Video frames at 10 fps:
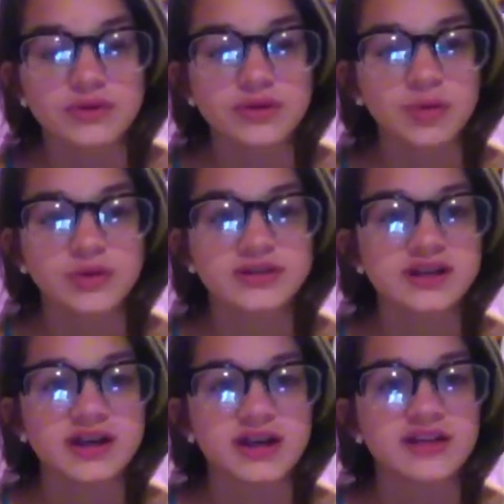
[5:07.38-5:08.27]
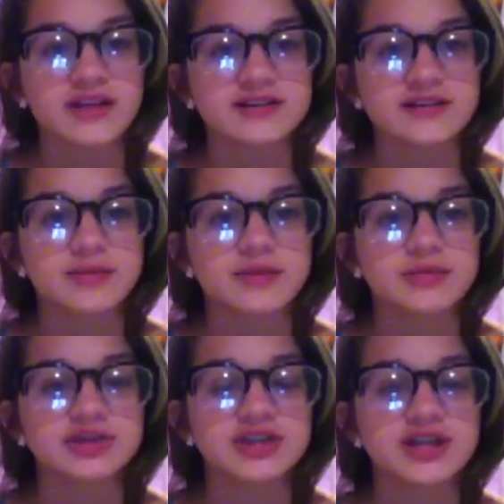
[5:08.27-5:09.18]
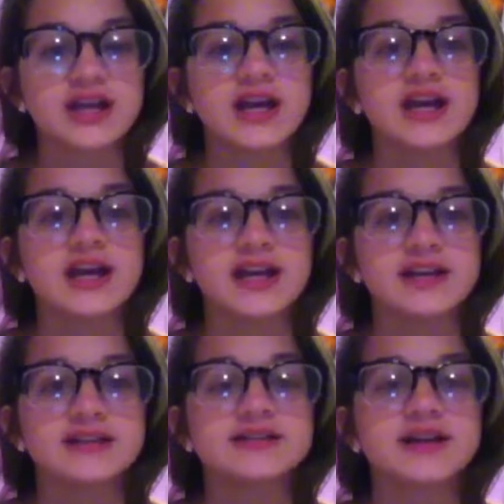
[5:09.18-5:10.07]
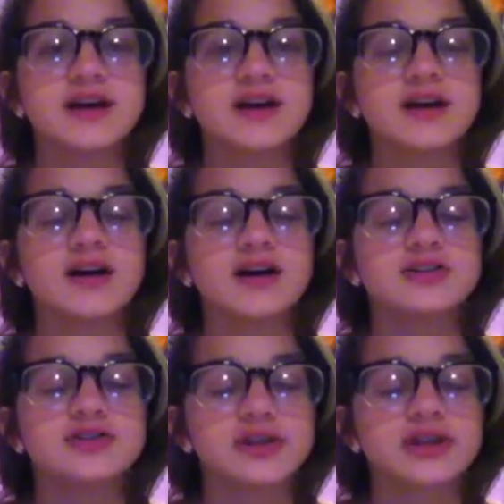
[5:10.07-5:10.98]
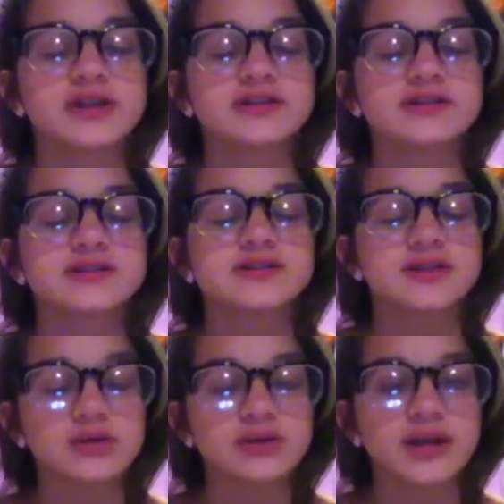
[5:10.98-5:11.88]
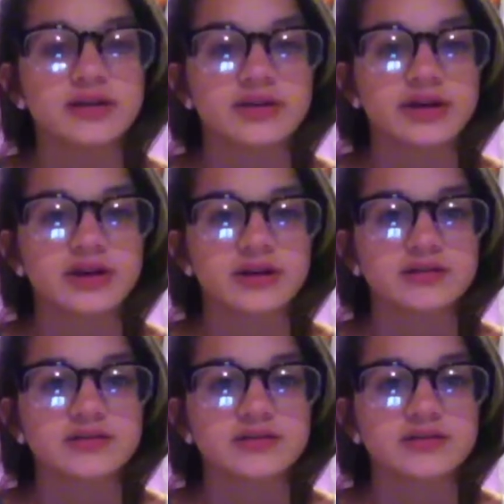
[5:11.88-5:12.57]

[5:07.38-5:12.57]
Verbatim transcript: Nobody's going to hear that except me, but she is drinking so loud right now.